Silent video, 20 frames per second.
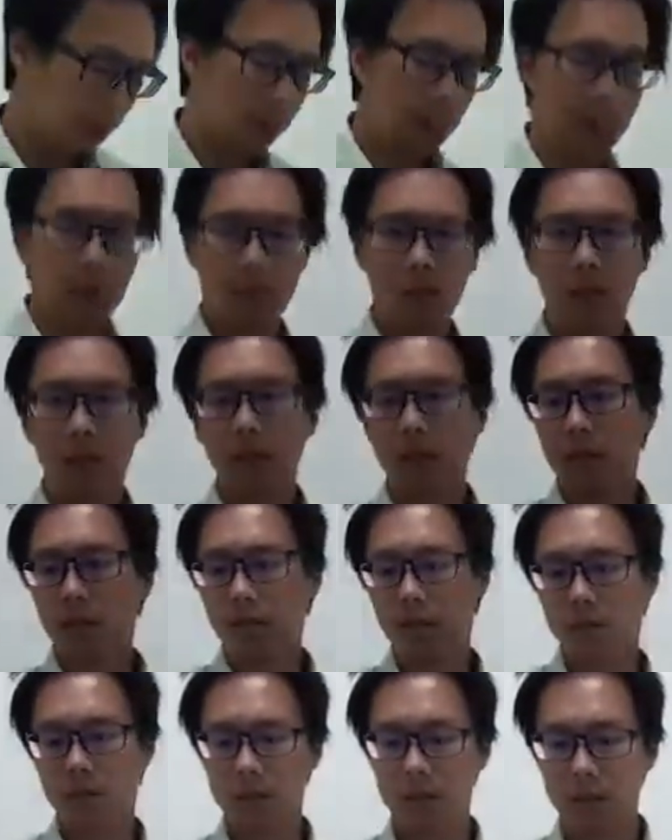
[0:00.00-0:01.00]
medicine
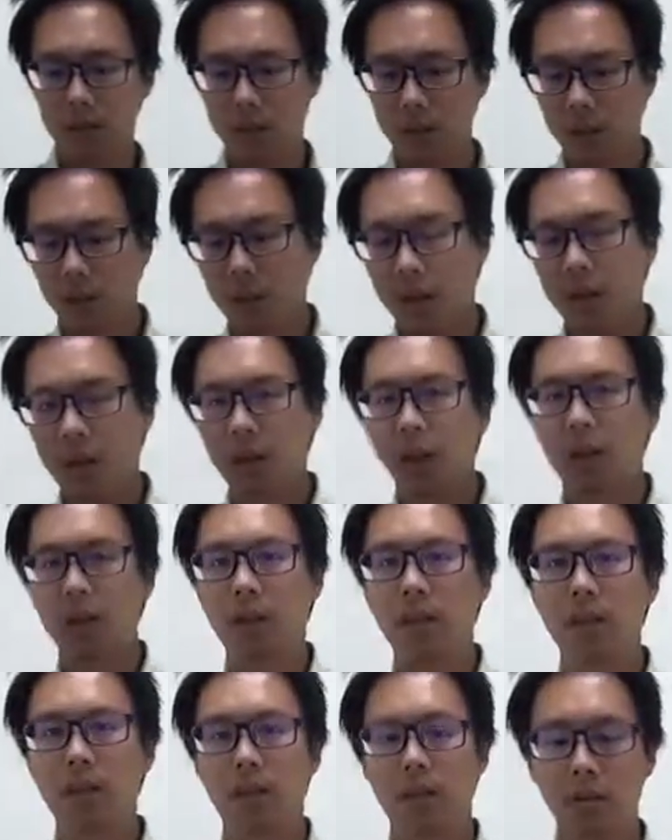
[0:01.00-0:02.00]
that was,
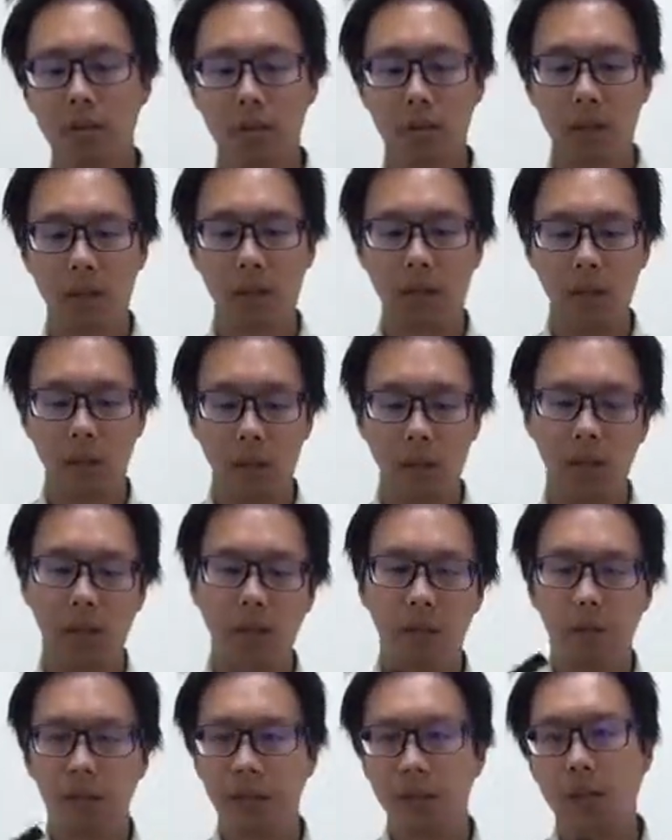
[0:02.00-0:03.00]
so kind of
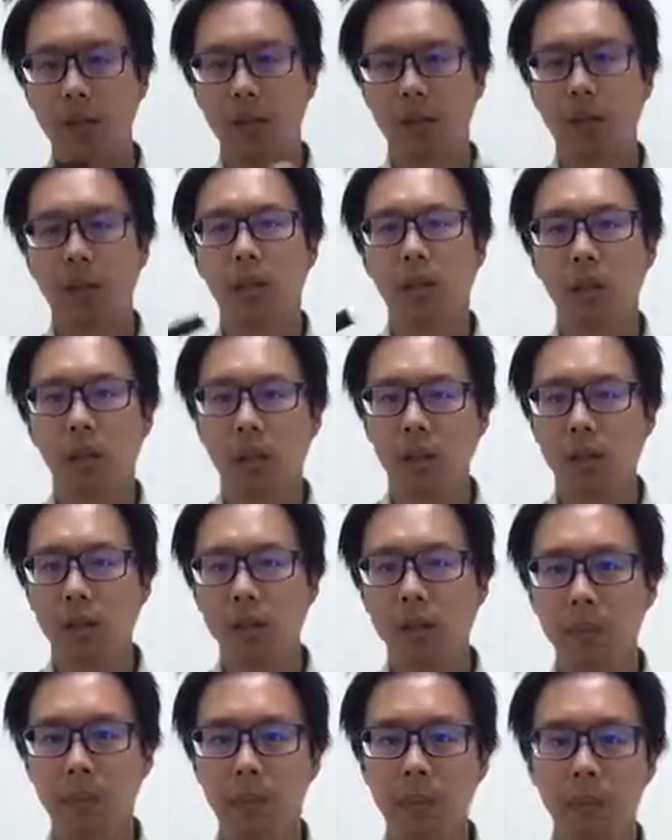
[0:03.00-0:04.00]
they
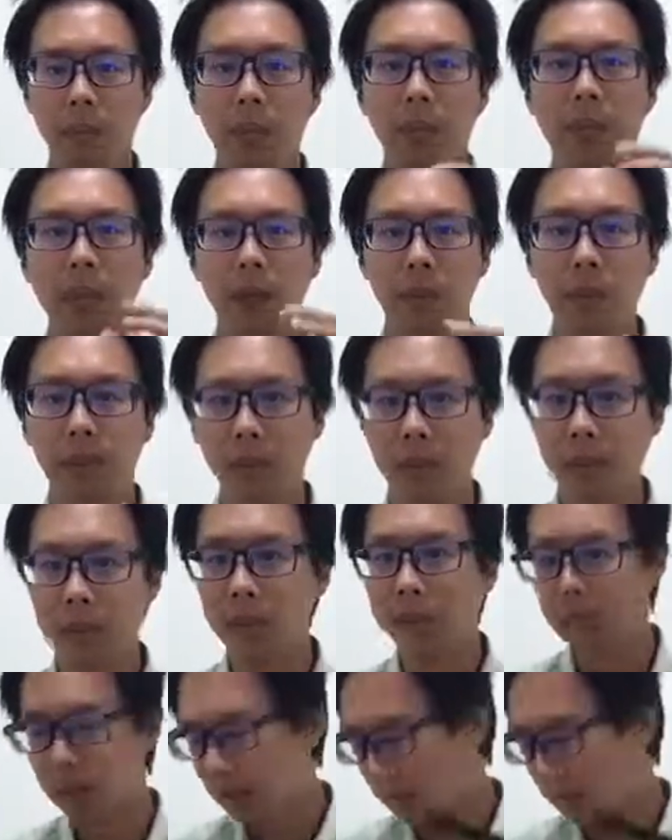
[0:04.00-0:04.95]
somehow mix